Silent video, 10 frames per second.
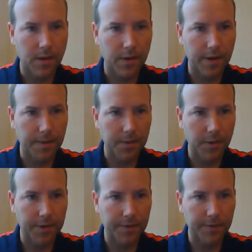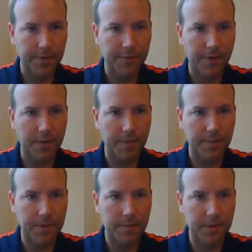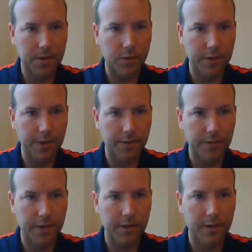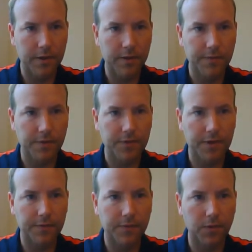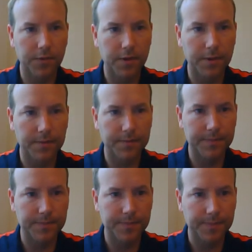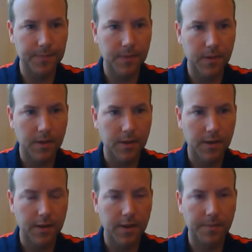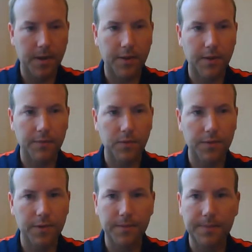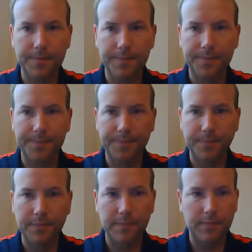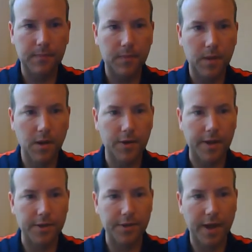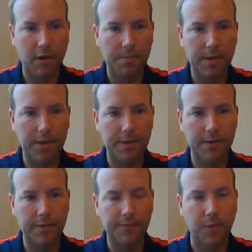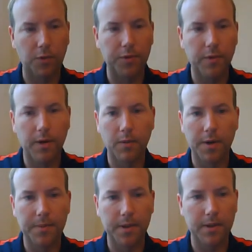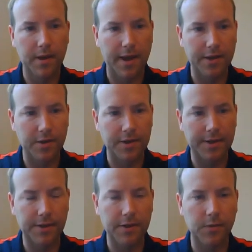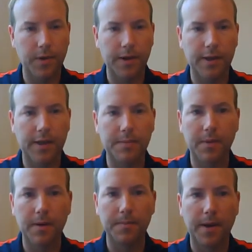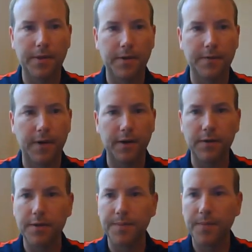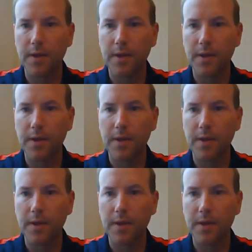Okay, I'm going to find my BME 2315 folder in the Python folder. Okay, so now I'm in the folder where I want to be. As you can see, this is where I keep my Python files.